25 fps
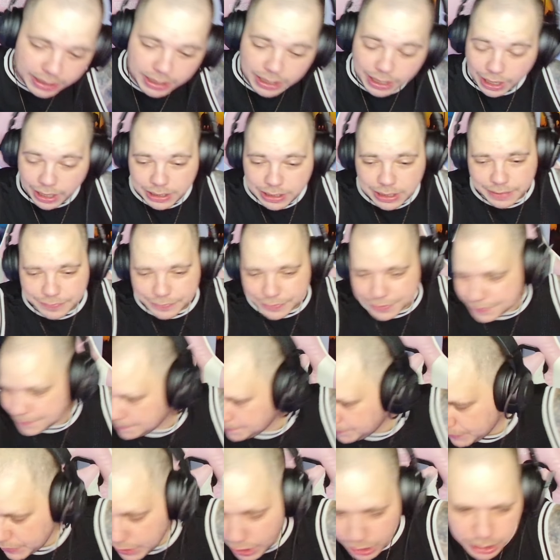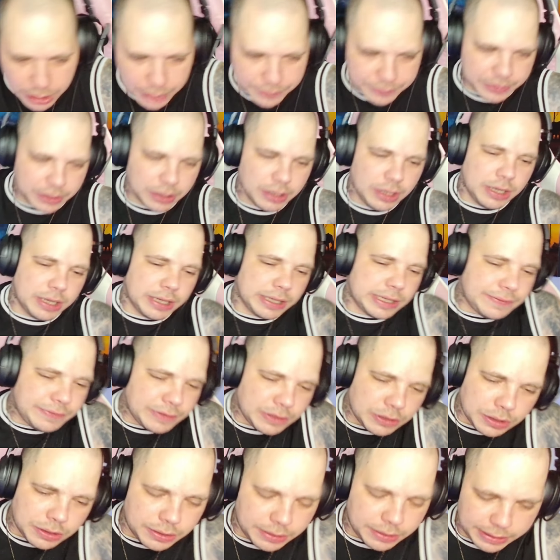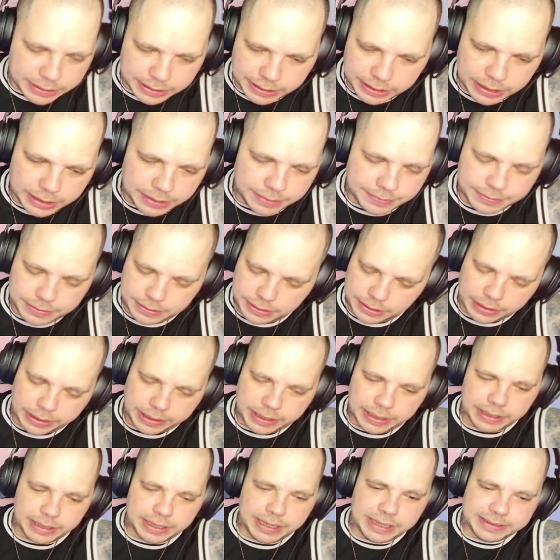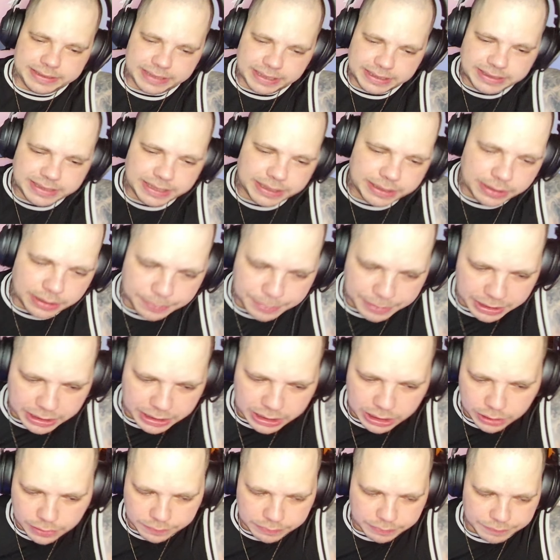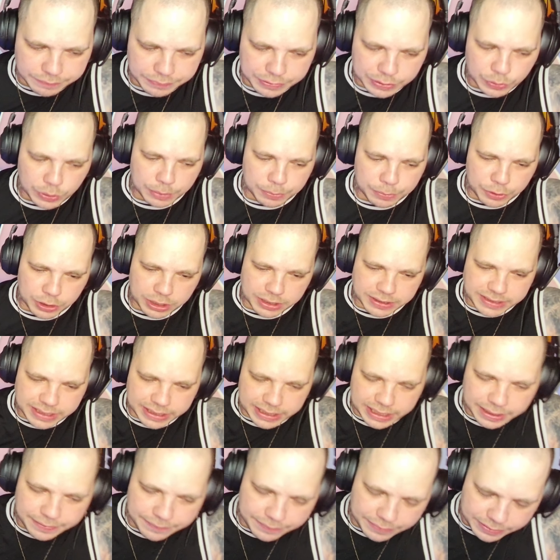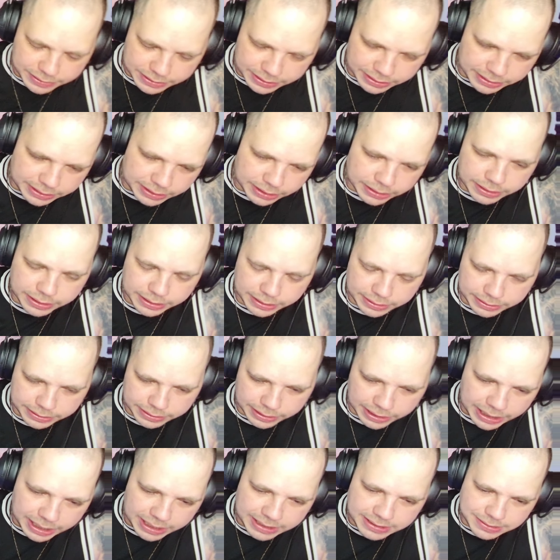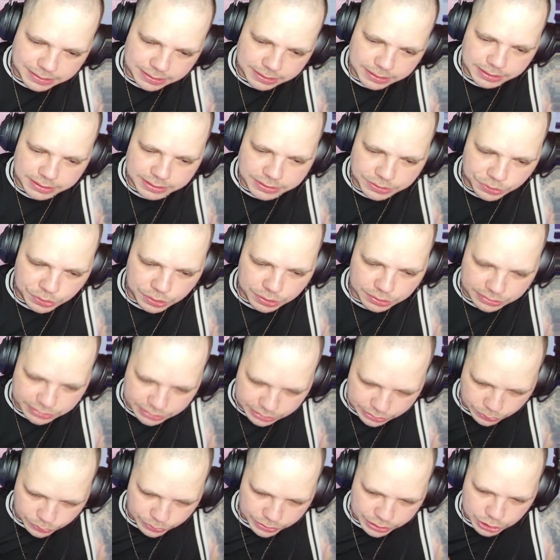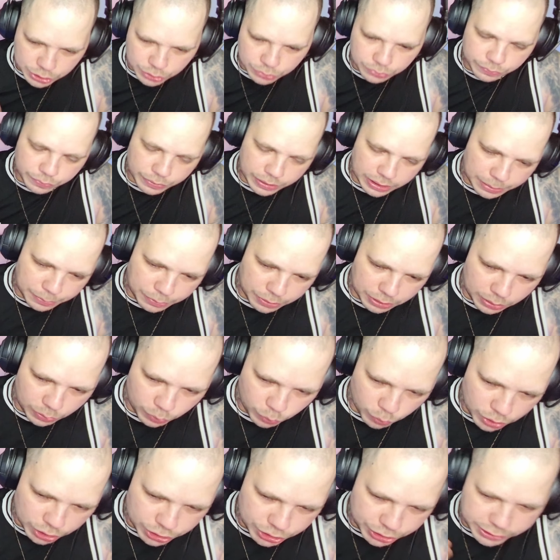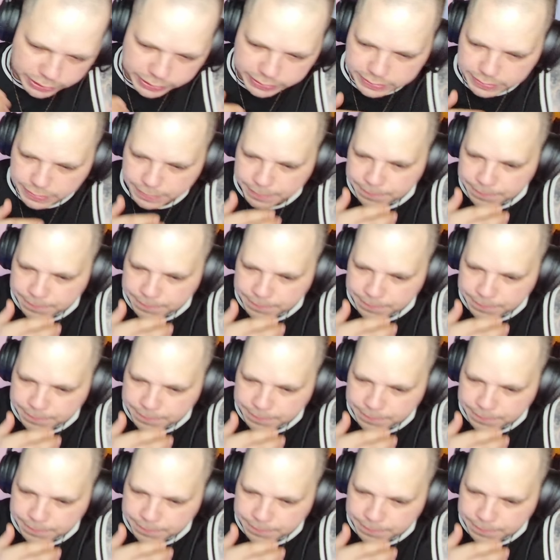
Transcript: I love it. I love it. Even though, again, as I said at the beginning of the video, I'm going to take everything that the guy said into consideration when I'm going to watch this.